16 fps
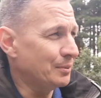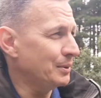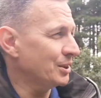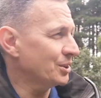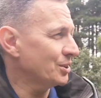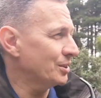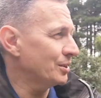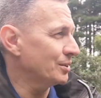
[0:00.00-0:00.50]
the
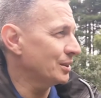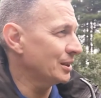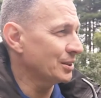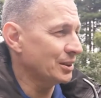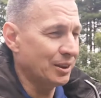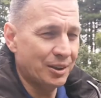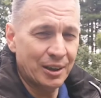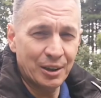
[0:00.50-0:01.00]
mixture is
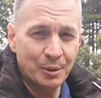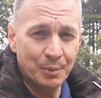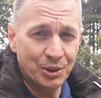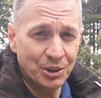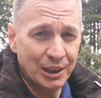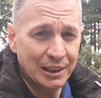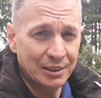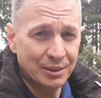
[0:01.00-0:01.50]
actually
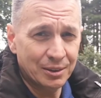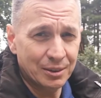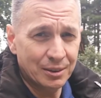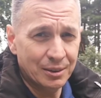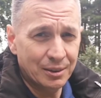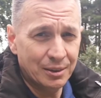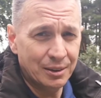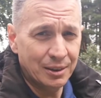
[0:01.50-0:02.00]
30%
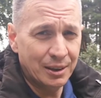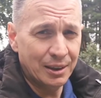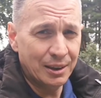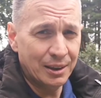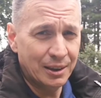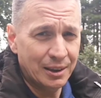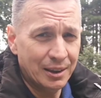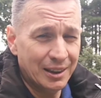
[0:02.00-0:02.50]

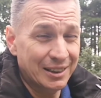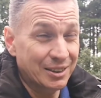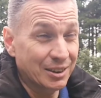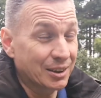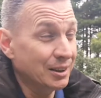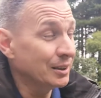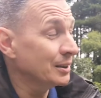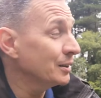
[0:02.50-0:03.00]

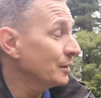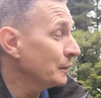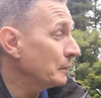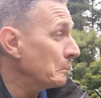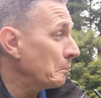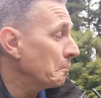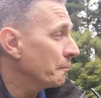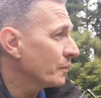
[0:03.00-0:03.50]
latakia.
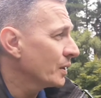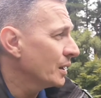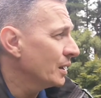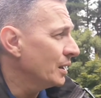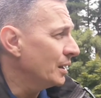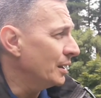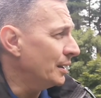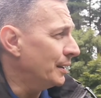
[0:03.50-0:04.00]

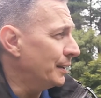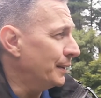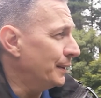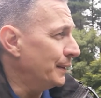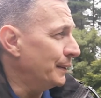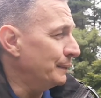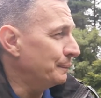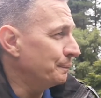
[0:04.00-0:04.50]

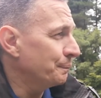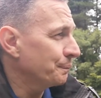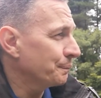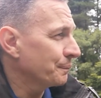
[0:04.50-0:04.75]
There